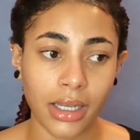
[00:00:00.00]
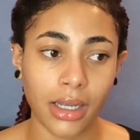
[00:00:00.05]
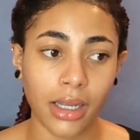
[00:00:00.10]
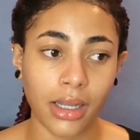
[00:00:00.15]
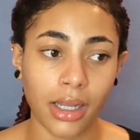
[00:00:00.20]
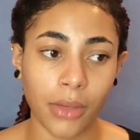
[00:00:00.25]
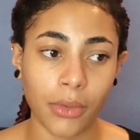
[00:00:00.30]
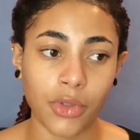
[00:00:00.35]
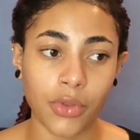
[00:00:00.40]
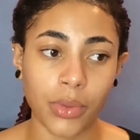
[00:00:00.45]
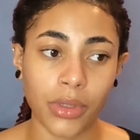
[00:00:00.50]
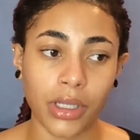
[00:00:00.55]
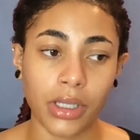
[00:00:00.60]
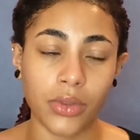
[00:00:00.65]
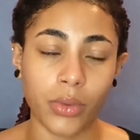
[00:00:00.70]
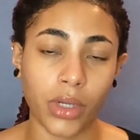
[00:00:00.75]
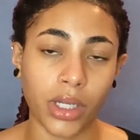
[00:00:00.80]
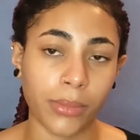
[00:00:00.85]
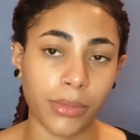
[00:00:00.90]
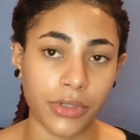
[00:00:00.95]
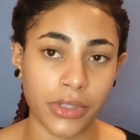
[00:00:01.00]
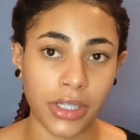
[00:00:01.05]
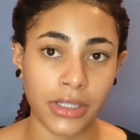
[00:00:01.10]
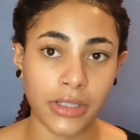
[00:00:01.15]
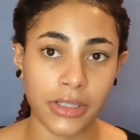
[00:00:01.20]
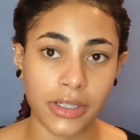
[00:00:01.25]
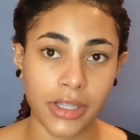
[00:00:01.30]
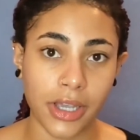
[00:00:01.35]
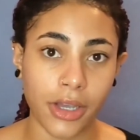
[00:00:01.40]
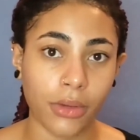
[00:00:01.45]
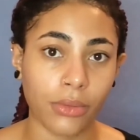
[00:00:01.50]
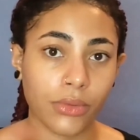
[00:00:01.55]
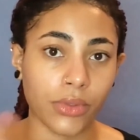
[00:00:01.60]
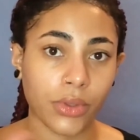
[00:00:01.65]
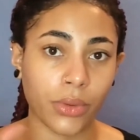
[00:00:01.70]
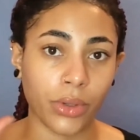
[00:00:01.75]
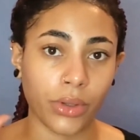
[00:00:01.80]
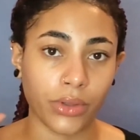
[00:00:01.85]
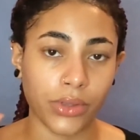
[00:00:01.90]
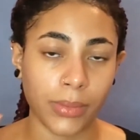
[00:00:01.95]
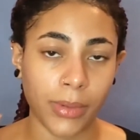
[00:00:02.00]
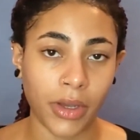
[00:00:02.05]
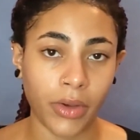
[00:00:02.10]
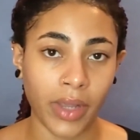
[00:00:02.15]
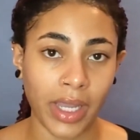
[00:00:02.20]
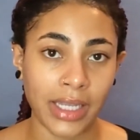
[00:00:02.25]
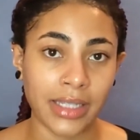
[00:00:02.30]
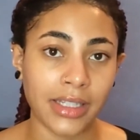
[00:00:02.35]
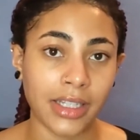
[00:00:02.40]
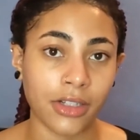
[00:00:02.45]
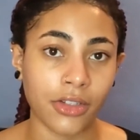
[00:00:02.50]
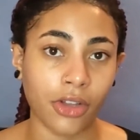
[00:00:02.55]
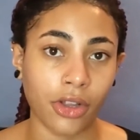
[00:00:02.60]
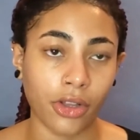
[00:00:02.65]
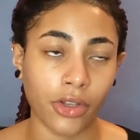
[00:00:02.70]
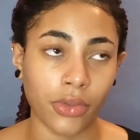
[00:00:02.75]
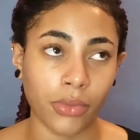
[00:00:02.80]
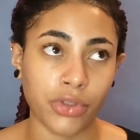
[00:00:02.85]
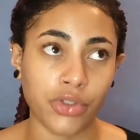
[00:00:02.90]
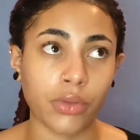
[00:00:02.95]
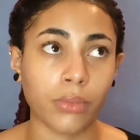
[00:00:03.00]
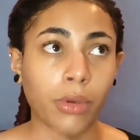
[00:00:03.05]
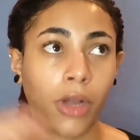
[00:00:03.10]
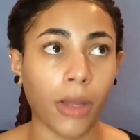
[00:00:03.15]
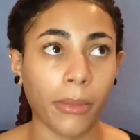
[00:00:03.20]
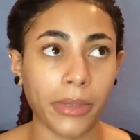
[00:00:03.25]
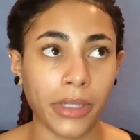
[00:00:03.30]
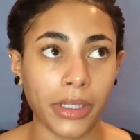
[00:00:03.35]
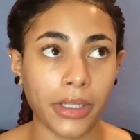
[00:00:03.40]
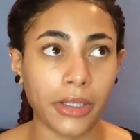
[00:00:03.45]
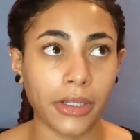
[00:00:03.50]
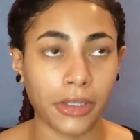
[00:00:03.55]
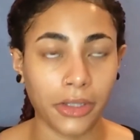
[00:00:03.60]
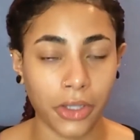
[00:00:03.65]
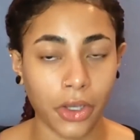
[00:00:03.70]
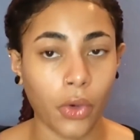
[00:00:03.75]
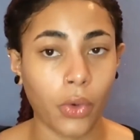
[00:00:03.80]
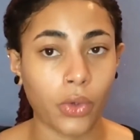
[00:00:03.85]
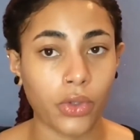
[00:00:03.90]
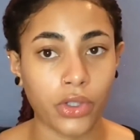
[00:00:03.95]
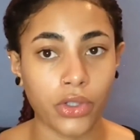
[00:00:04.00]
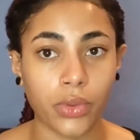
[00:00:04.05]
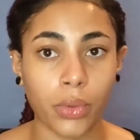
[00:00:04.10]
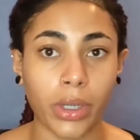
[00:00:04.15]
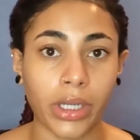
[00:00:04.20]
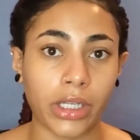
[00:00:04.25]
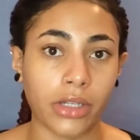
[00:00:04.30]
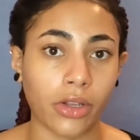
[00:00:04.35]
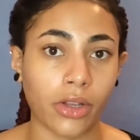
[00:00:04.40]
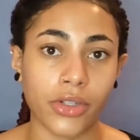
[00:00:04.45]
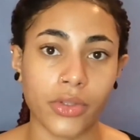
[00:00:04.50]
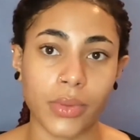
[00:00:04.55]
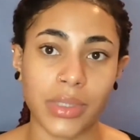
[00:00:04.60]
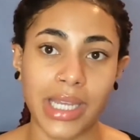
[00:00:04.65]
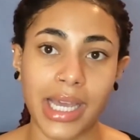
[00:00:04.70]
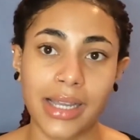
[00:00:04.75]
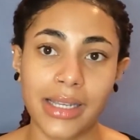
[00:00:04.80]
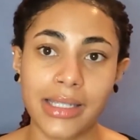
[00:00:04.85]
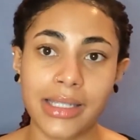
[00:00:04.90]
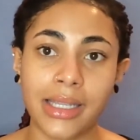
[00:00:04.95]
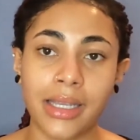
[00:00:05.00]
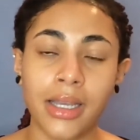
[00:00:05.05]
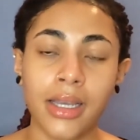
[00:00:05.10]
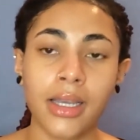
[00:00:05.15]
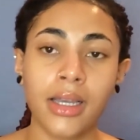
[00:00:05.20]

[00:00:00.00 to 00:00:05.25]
and that was with a 20% discount, so it was about $18, which would probably go to $20 with tax.